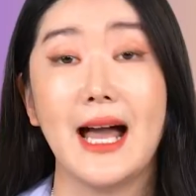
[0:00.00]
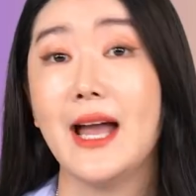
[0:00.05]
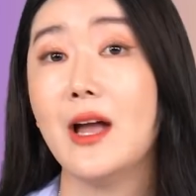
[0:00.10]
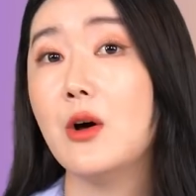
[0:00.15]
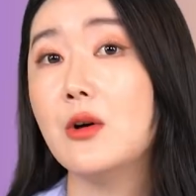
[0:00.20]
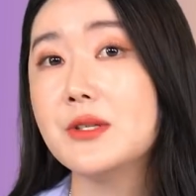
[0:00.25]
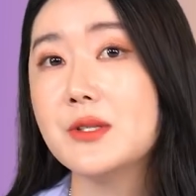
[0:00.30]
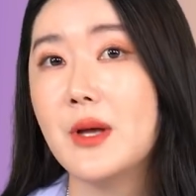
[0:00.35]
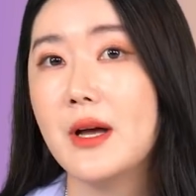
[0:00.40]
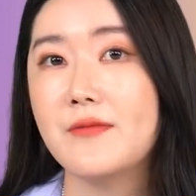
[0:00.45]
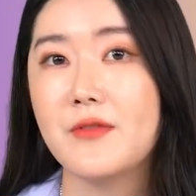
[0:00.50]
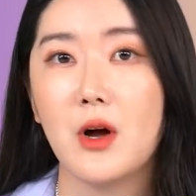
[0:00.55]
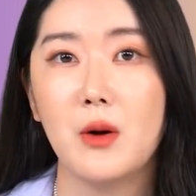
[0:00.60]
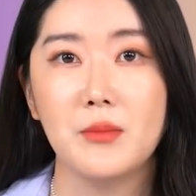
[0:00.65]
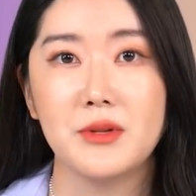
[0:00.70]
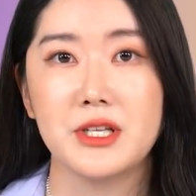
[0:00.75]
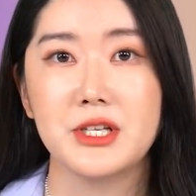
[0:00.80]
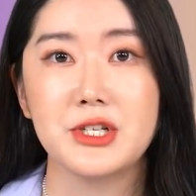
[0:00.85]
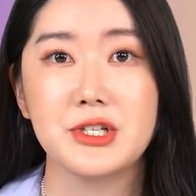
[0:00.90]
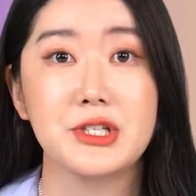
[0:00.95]
I also have
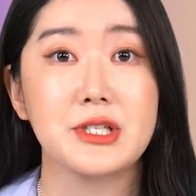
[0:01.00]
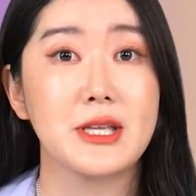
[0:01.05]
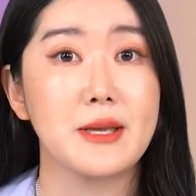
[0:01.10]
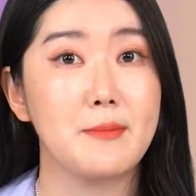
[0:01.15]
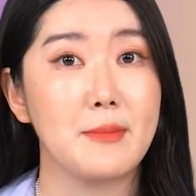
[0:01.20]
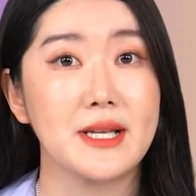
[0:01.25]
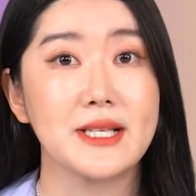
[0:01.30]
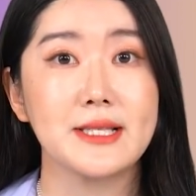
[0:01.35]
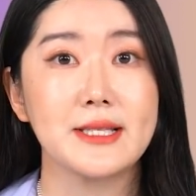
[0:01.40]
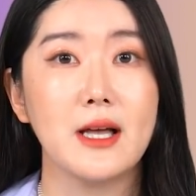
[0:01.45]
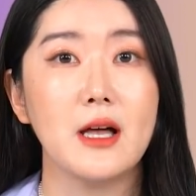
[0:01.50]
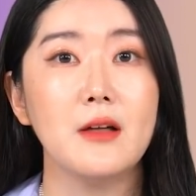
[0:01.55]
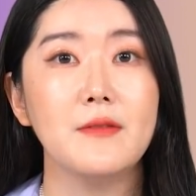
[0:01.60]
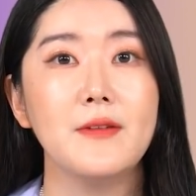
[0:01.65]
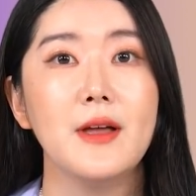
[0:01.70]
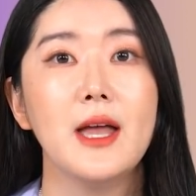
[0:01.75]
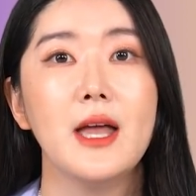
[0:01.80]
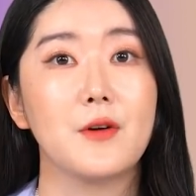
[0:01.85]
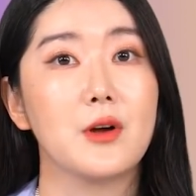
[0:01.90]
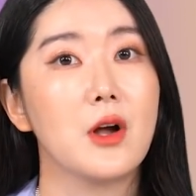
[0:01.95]
combination skin
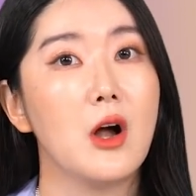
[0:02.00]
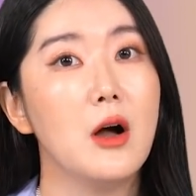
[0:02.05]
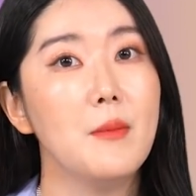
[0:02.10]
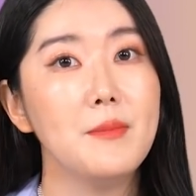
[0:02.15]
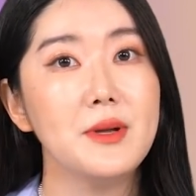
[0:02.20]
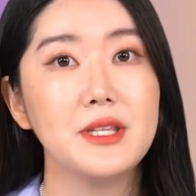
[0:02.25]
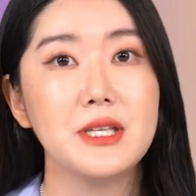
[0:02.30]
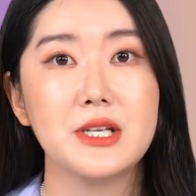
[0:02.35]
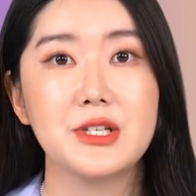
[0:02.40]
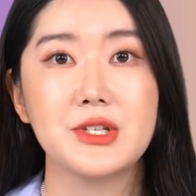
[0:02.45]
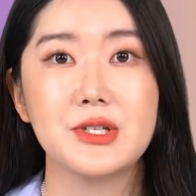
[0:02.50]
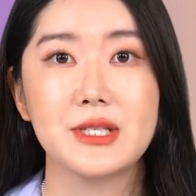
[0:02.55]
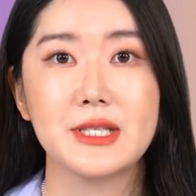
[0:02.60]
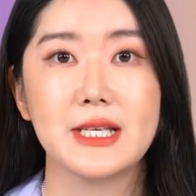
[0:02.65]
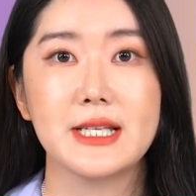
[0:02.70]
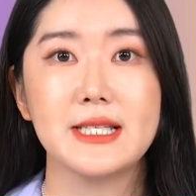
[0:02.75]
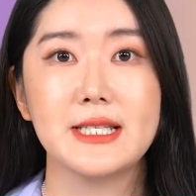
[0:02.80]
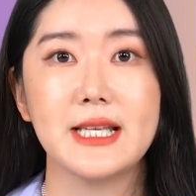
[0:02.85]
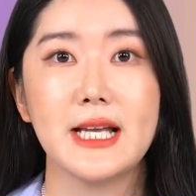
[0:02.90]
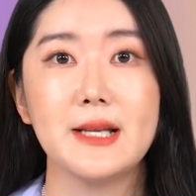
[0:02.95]
myself. For combination
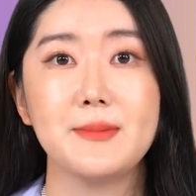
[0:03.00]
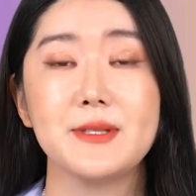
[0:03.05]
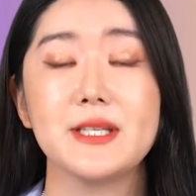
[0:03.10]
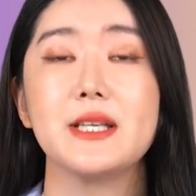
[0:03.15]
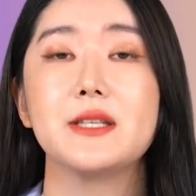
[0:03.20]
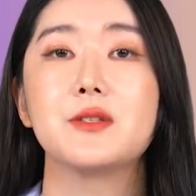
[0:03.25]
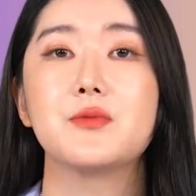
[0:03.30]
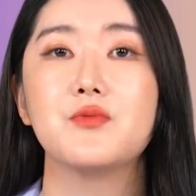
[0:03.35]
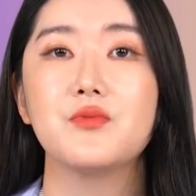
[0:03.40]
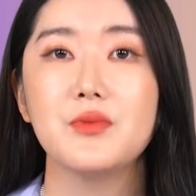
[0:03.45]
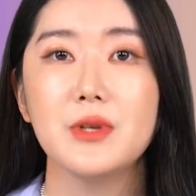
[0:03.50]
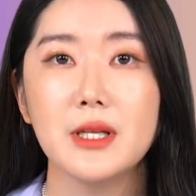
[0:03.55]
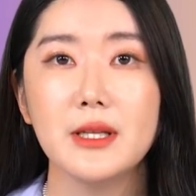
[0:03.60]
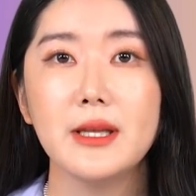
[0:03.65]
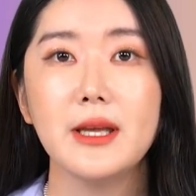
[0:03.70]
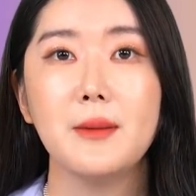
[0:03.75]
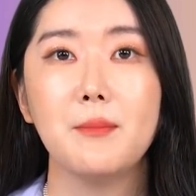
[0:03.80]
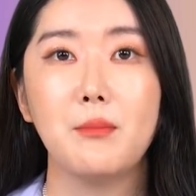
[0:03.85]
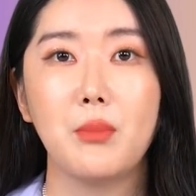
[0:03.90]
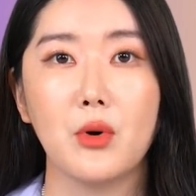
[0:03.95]
skin types, it's
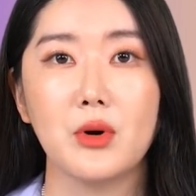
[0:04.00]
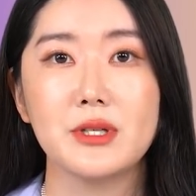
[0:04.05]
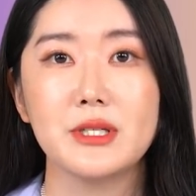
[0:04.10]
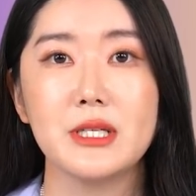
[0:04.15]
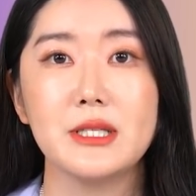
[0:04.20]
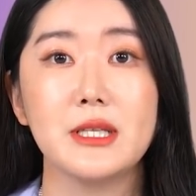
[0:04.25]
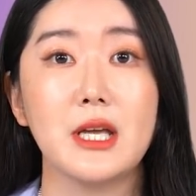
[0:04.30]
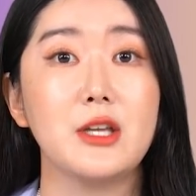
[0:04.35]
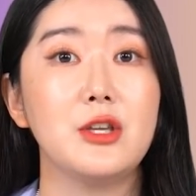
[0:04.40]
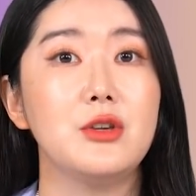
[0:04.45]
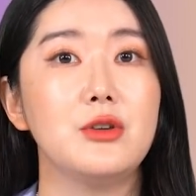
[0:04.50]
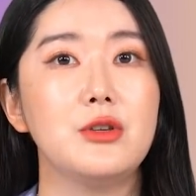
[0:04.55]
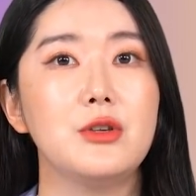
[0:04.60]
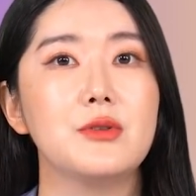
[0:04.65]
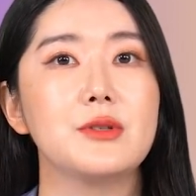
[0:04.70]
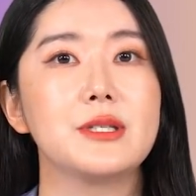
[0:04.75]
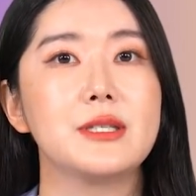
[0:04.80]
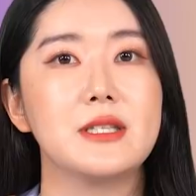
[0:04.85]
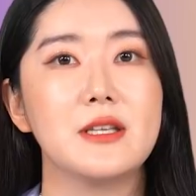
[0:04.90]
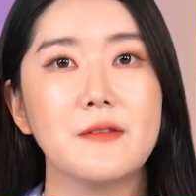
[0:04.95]
really important that you
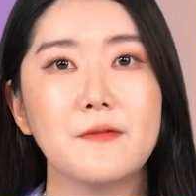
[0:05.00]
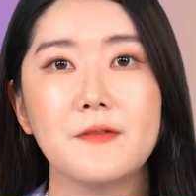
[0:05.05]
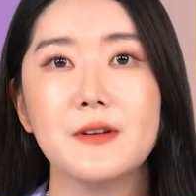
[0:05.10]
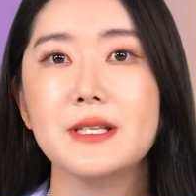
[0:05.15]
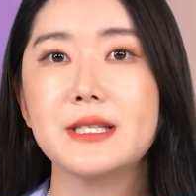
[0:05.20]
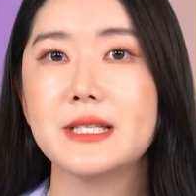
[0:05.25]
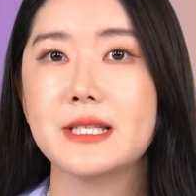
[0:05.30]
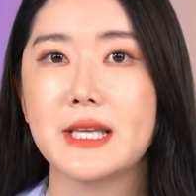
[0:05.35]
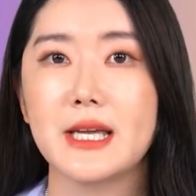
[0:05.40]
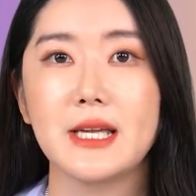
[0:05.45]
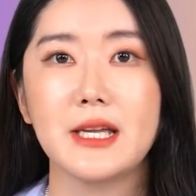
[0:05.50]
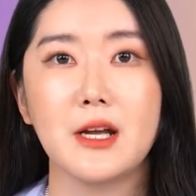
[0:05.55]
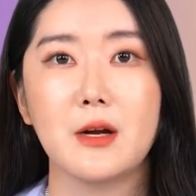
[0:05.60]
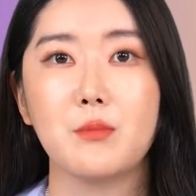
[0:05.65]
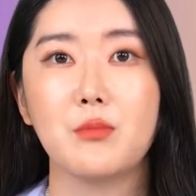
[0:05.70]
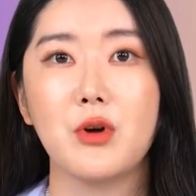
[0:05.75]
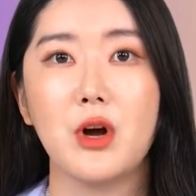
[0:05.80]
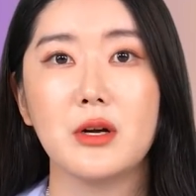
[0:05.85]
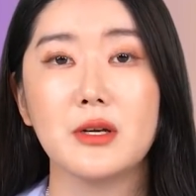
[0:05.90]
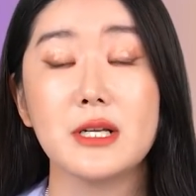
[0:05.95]
use different
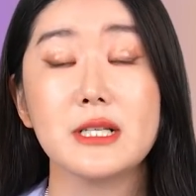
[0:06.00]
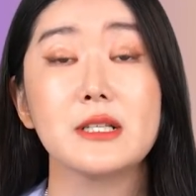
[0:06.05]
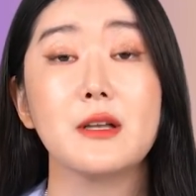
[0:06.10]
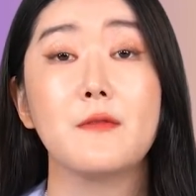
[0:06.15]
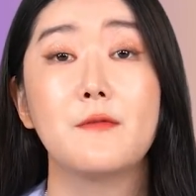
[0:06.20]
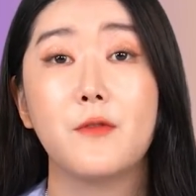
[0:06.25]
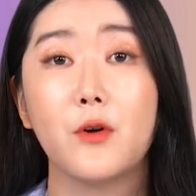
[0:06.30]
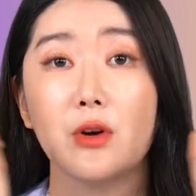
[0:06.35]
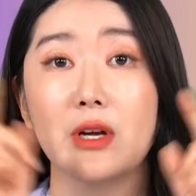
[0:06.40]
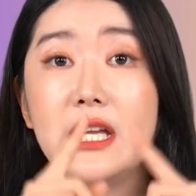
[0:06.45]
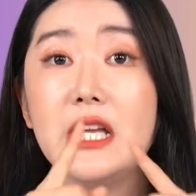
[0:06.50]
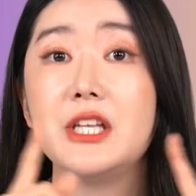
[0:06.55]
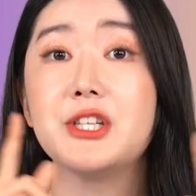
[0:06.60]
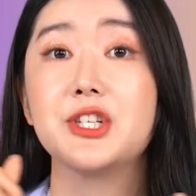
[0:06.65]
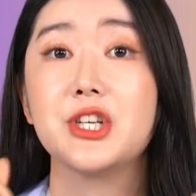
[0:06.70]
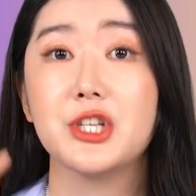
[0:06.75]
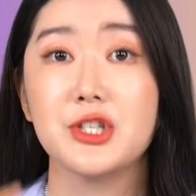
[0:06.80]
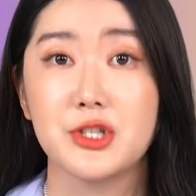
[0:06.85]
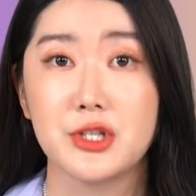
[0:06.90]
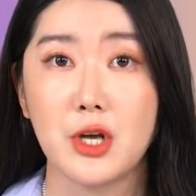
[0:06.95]
skincare products for
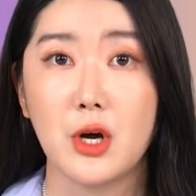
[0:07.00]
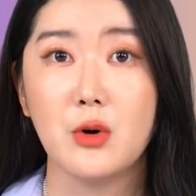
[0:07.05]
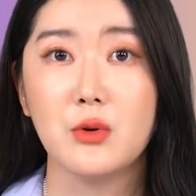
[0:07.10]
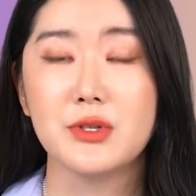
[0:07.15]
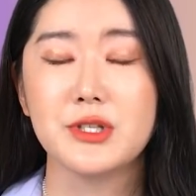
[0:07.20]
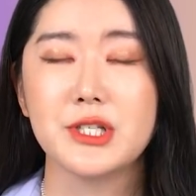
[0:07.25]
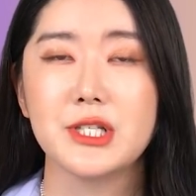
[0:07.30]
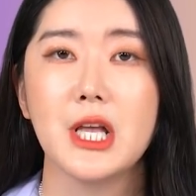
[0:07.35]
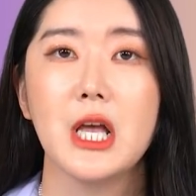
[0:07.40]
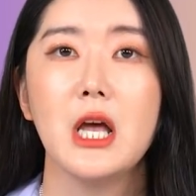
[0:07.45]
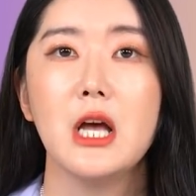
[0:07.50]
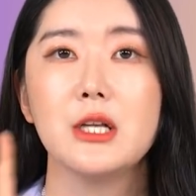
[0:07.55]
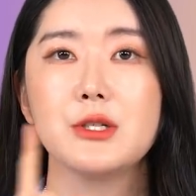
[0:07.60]
each zones.